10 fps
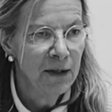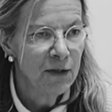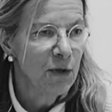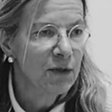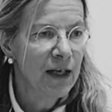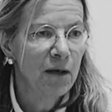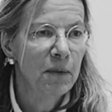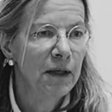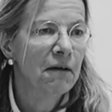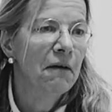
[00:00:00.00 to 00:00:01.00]
So it can
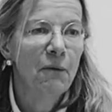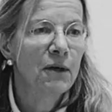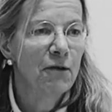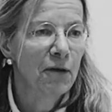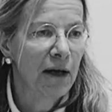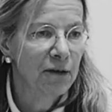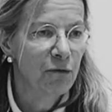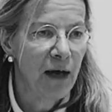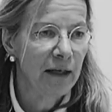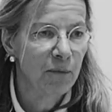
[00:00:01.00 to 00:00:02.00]
be whatever kind
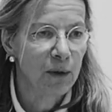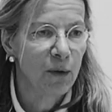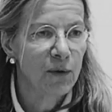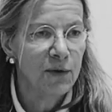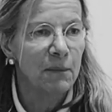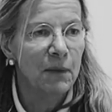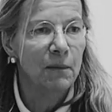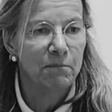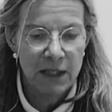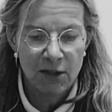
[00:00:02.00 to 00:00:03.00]
of animal or a
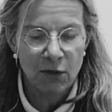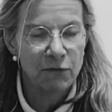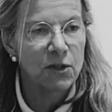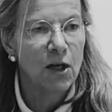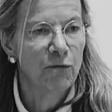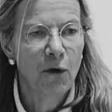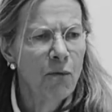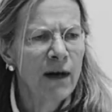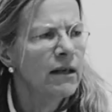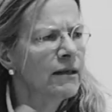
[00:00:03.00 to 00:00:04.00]
piece of stuff, or
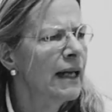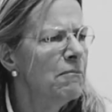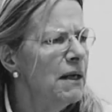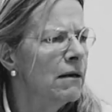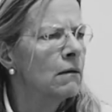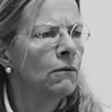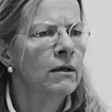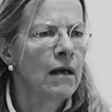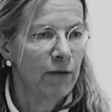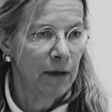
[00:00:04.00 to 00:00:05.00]
what it can be,
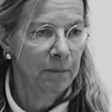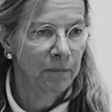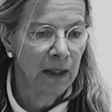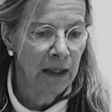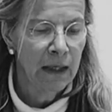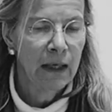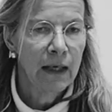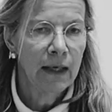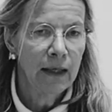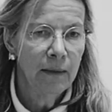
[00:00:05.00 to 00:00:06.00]
whatever.
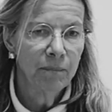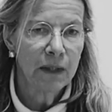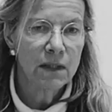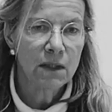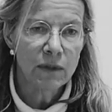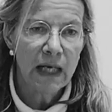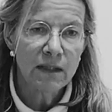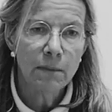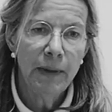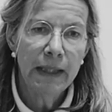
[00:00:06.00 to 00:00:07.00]
So
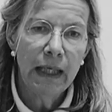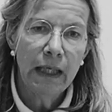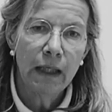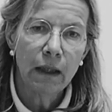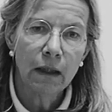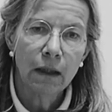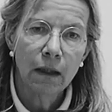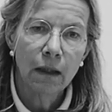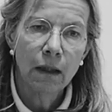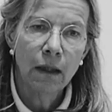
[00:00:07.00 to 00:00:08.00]
that's the beginning.
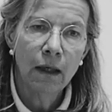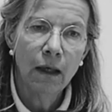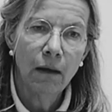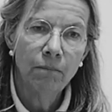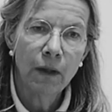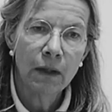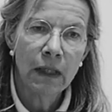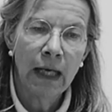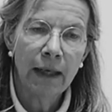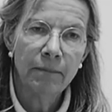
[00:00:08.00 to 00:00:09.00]
But
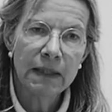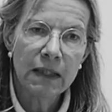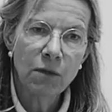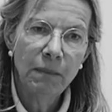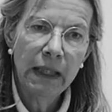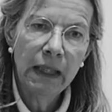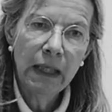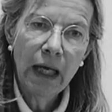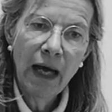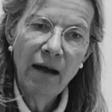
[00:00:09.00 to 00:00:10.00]
at the
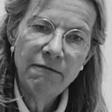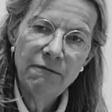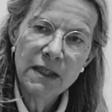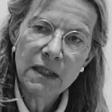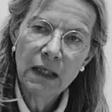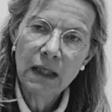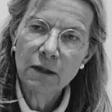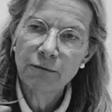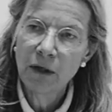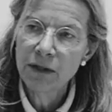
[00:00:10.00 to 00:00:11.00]
beginning, everything
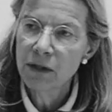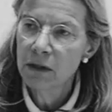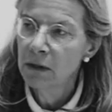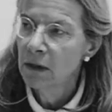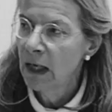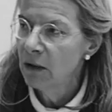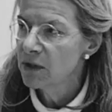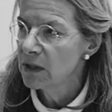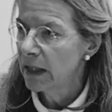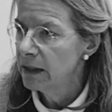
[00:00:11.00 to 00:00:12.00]
is first
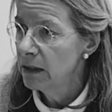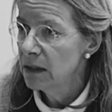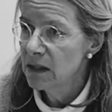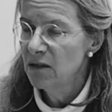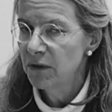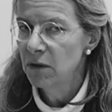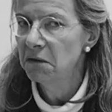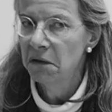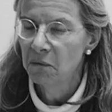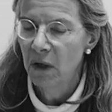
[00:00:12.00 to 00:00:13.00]
outside, and it's
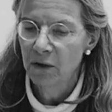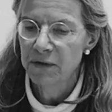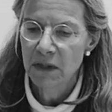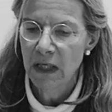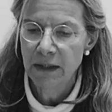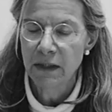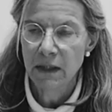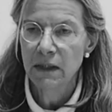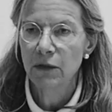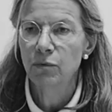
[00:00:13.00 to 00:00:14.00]
even one of the
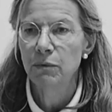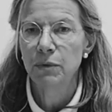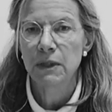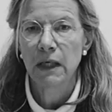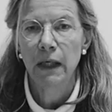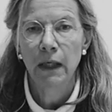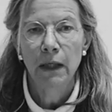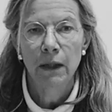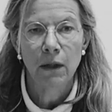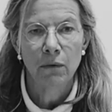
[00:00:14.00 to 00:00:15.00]
sentences that we would say.
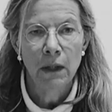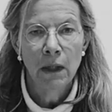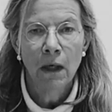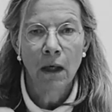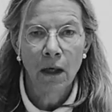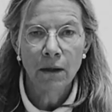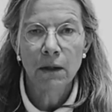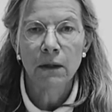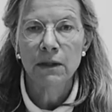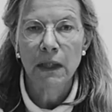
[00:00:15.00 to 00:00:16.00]

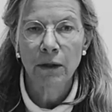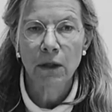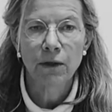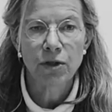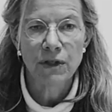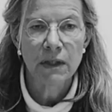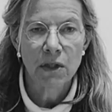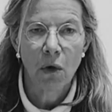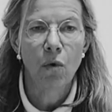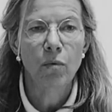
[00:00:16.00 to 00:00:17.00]
The unconscious
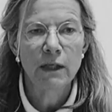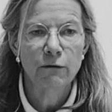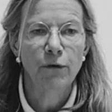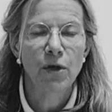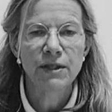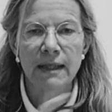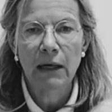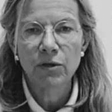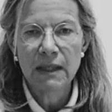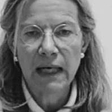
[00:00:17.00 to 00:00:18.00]
is always first
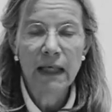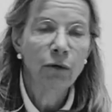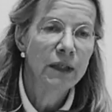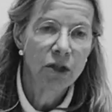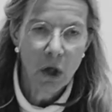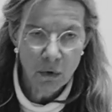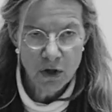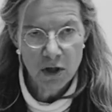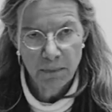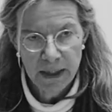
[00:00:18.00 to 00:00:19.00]
outside, and we don't
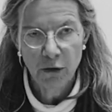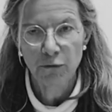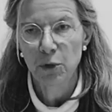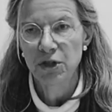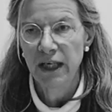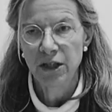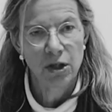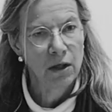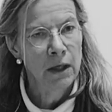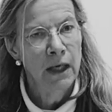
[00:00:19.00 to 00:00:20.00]
speak of
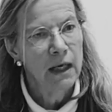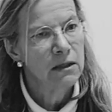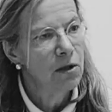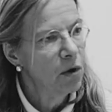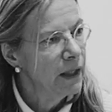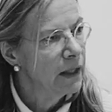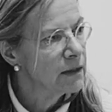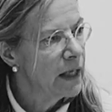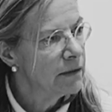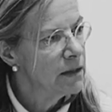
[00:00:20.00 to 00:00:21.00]
projection as long
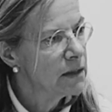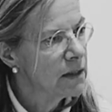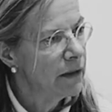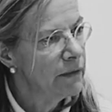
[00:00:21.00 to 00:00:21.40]
as there